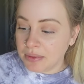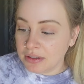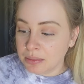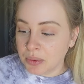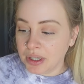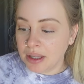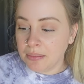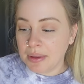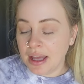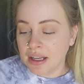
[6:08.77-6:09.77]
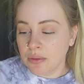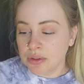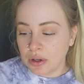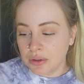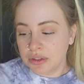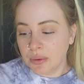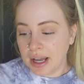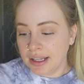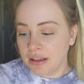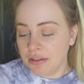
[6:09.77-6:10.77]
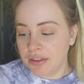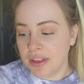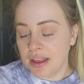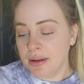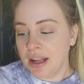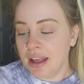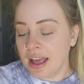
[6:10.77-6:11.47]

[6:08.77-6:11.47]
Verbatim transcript: this morning and it was also kind of thin.